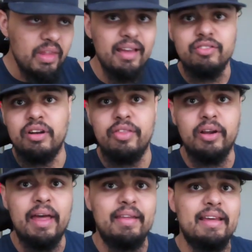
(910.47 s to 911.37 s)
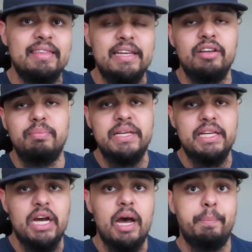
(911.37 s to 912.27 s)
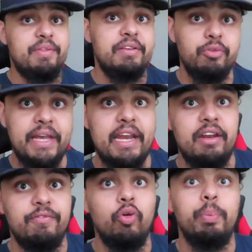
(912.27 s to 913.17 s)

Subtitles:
that's another guy that I think could be a potential candidate for